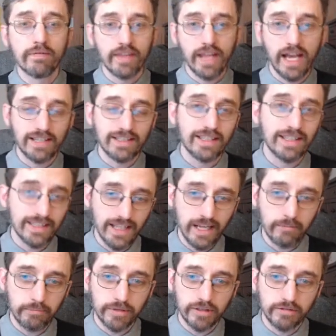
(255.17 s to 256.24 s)
As an
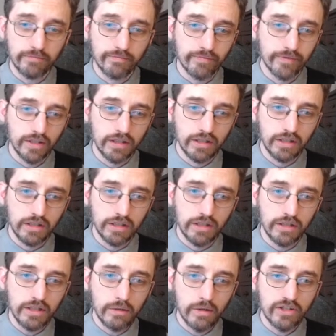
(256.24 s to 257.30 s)
example,
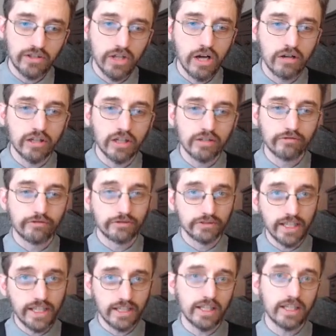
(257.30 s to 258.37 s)
the US dollar
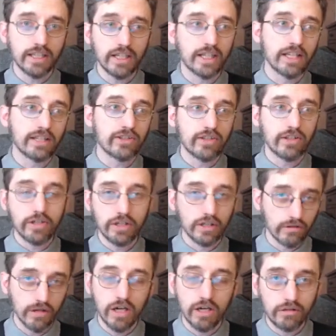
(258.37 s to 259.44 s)
inflating against the
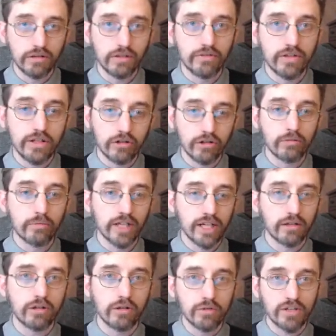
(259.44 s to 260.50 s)
euro, if the euro
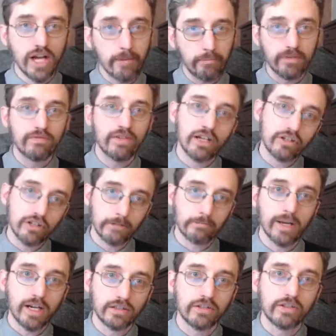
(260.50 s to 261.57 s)
goes up in value
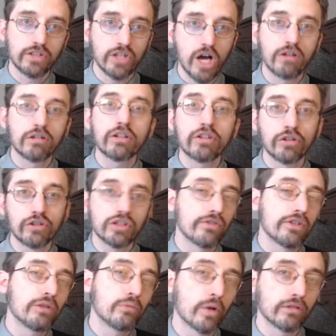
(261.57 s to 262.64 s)
compared to the dollar, those of
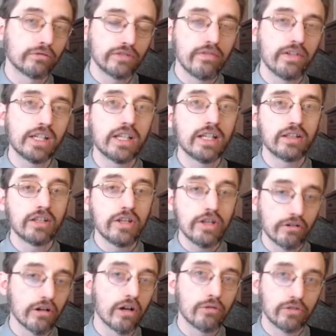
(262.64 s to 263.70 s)
you living in the
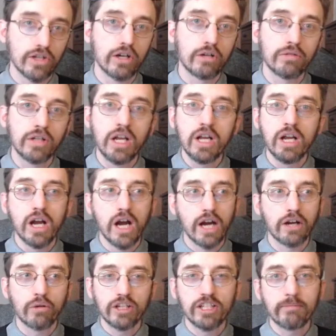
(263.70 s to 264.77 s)
eurozone are
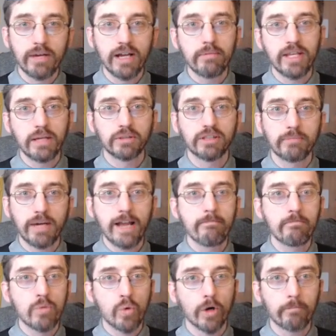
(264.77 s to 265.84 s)
going to be able to buy
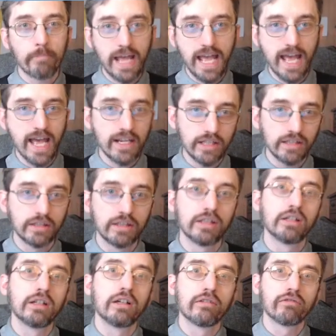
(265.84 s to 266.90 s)
more PED
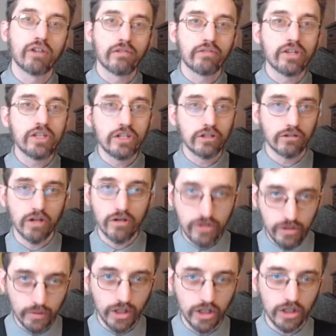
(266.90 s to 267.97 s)
for every euro
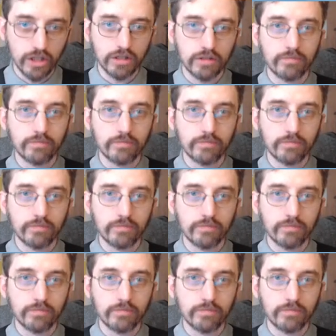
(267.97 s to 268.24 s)
you earn.